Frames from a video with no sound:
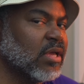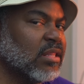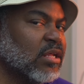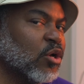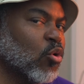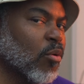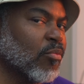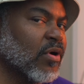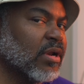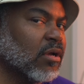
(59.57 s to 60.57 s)
and then
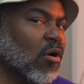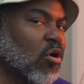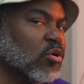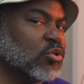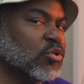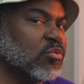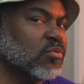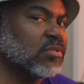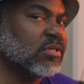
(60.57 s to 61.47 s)
incorporating autotune